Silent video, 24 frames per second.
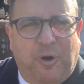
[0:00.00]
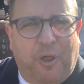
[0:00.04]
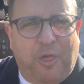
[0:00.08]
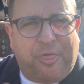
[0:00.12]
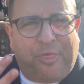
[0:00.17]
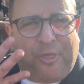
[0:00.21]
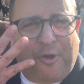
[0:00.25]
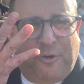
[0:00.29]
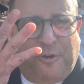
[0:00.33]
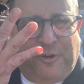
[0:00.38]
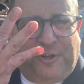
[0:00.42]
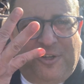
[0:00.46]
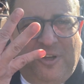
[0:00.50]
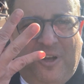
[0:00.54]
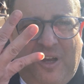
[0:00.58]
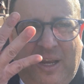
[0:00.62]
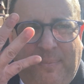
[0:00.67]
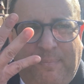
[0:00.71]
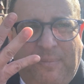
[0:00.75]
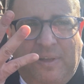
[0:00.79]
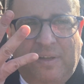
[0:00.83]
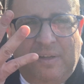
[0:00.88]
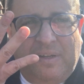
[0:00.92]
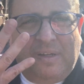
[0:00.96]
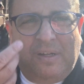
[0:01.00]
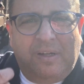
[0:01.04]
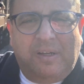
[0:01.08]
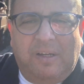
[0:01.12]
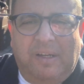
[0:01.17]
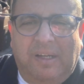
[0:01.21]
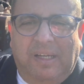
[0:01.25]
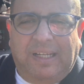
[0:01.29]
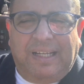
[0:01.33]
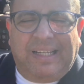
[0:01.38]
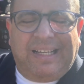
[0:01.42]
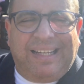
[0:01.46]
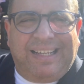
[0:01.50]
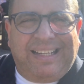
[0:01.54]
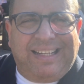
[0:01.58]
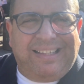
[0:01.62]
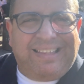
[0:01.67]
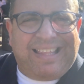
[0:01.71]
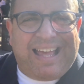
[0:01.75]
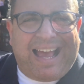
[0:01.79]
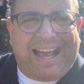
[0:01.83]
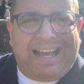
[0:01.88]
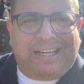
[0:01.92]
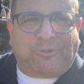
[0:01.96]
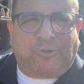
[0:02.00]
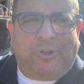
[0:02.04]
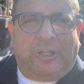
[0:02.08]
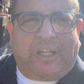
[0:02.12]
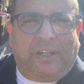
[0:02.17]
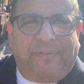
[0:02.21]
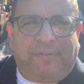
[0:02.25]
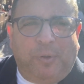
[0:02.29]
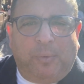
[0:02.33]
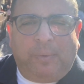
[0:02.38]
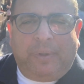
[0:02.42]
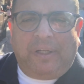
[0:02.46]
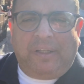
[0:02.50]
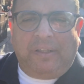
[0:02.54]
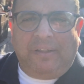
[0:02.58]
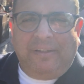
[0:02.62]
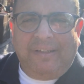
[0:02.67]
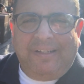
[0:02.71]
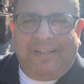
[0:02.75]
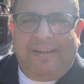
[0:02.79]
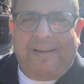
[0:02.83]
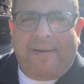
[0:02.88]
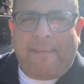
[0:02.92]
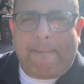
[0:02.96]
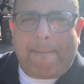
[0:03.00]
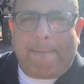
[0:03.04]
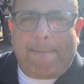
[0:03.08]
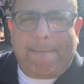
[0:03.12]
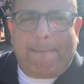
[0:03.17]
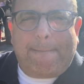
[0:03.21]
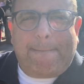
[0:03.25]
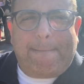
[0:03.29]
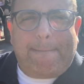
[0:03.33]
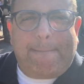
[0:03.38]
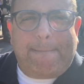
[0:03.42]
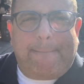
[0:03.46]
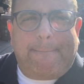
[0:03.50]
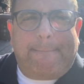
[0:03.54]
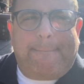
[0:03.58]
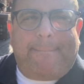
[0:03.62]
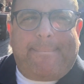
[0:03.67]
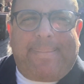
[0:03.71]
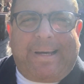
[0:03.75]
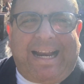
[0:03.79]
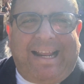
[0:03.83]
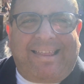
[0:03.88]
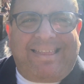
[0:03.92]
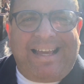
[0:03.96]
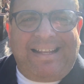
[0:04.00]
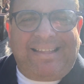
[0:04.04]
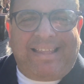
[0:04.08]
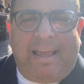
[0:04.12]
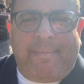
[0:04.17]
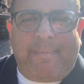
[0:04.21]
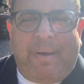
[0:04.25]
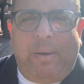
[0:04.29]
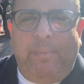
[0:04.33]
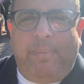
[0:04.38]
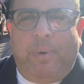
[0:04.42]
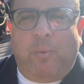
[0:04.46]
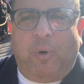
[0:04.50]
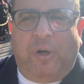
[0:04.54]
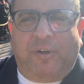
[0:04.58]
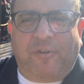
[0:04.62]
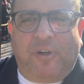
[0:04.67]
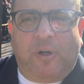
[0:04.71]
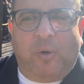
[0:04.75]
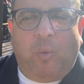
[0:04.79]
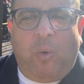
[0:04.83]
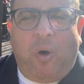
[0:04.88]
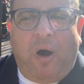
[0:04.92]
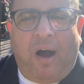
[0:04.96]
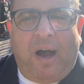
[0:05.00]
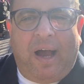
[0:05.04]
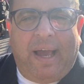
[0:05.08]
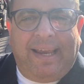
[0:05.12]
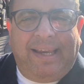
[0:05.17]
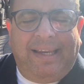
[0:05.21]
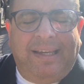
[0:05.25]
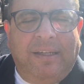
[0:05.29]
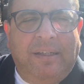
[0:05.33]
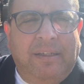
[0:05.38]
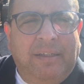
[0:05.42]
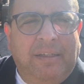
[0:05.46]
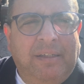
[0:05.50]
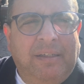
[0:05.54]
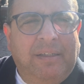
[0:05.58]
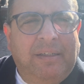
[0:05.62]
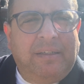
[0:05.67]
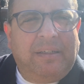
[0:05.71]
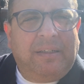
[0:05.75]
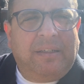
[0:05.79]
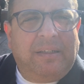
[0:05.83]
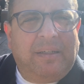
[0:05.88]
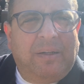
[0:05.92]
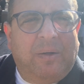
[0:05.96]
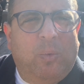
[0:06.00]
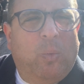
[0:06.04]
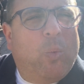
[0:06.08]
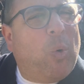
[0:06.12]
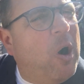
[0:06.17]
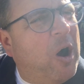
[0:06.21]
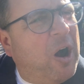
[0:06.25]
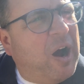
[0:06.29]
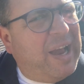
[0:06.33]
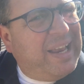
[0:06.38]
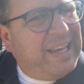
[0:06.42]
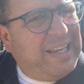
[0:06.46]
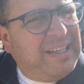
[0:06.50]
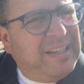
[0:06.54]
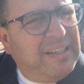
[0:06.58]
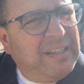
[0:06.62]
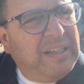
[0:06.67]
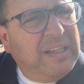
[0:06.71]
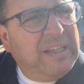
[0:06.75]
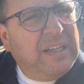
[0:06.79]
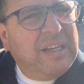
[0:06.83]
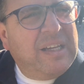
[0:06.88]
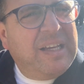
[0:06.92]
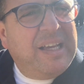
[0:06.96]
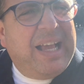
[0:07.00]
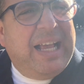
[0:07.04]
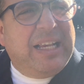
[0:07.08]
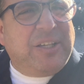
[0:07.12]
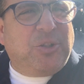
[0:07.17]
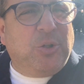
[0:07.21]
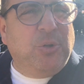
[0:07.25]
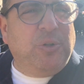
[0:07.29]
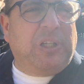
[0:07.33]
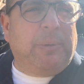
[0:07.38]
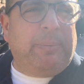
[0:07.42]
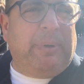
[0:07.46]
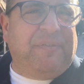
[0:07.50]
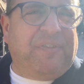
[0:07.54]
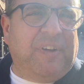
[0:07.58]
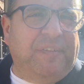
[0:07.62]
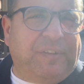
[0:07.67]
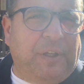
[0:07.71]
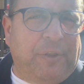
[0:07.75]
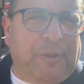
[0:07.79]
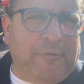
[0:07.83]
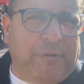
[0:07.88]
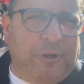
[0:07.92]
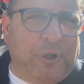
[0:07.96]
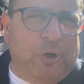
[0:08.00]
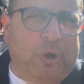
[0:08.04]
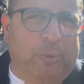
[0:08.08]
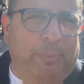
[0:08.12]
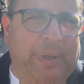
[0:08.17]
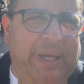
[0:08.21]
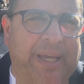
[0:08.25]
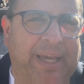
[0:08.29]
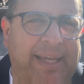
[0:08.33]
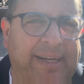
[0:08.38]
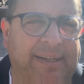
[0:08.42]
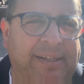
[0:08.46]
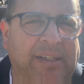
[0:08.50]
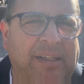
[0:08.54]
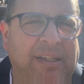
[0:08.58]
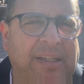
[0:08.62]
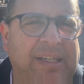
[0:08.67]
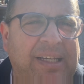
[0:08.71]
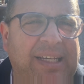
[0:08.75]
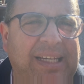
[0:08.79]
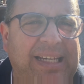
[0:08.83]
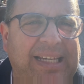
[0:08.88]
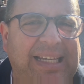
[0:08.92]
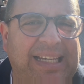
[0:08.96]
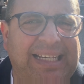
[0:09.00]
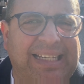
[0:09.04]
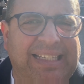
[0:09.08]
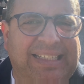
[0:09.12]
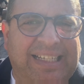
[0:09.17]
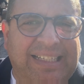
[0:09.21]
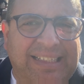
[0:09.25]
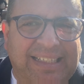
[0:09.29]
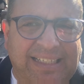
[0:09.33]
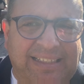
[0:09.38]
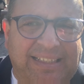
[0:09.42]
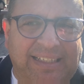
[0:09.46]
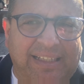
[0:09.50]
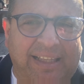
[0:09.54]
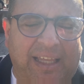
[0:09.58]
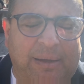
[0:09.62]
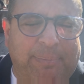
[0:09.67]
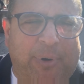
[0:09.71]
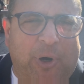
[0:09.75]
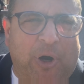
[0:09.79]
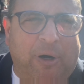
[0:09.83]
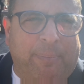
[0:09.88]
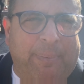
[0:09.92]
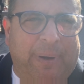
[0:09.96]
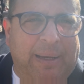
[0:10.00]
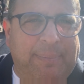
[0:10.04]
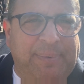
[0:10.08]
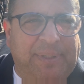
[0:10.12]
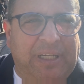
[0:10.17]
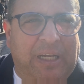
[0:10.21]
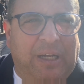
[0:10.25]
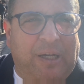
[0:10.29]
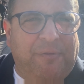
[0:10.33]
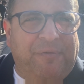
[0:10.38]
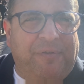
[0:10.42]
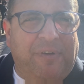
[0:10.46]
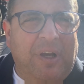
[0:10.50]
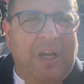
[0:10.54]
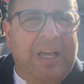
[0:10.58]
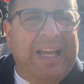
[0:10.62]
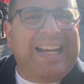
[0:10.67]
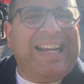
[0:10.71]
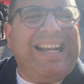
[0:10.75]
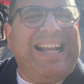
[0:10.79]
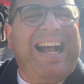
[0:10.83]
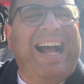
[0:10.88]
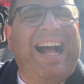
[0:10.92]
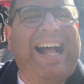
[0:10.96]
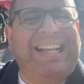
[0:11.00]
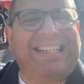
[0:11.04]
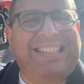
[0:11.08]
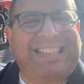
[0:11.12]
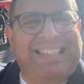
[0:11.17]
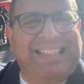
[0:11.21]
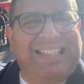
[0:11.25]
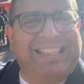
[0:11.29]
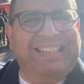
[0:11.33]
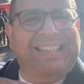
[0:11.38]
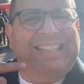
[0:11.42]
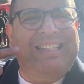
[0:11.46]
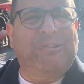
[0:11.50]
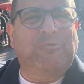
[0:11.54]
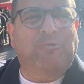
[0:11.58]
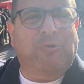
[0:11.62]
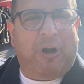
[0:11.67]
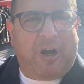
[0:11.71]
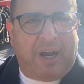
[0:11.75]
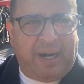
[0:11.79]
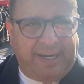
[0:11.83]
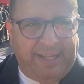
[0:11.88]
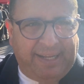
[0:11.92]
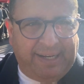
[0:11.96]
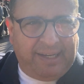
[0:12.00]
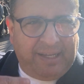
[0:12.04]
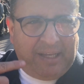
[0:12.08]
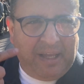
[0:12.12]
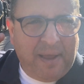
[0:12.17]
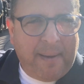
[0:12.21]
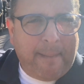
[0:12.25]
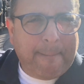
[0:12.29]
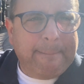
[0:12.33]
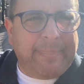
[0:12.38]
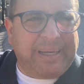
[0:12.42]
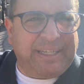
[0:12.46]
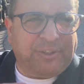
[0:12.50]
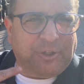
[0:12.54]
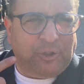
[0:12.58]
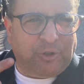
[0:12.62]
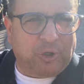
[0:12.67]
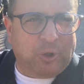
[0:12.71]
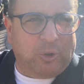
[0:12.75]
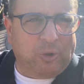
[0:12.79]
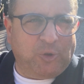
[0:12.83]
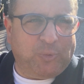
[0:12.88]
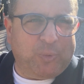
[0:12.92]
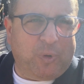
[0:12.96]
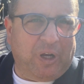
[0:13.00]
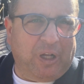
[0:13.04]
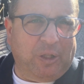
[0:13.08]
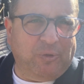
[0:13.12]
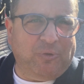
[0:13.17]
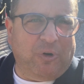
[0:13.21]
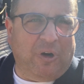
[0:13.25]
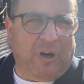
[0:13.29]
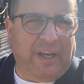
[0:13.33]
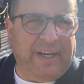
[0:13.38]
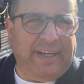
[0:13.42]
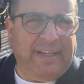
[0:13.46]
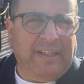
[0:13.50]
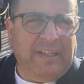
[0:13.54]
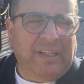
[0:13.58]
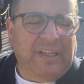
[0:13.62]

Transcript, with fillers: a third time, the hat trick, if you will. But I think they may be wondering why, why a soon-to-be 53-year-old man is in Disneyland Park by himself, constantly riding Mr. Toad's Wild Ride.